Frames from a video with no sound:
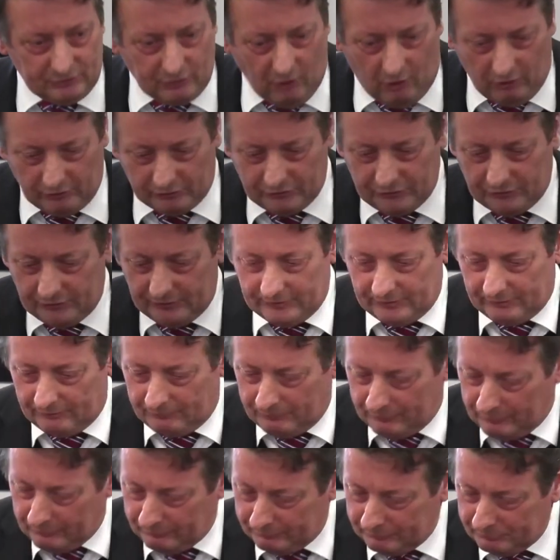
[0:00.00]
doctrine
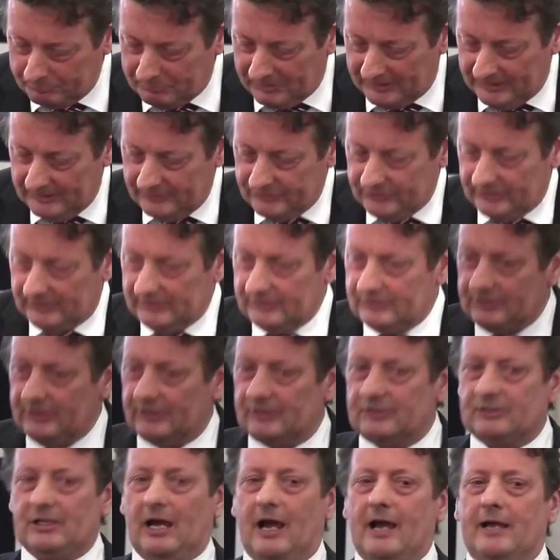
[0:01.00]
of appeasing
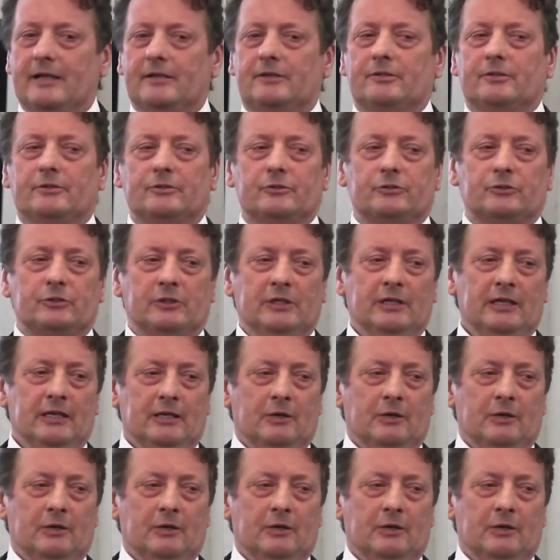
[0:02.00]
dictators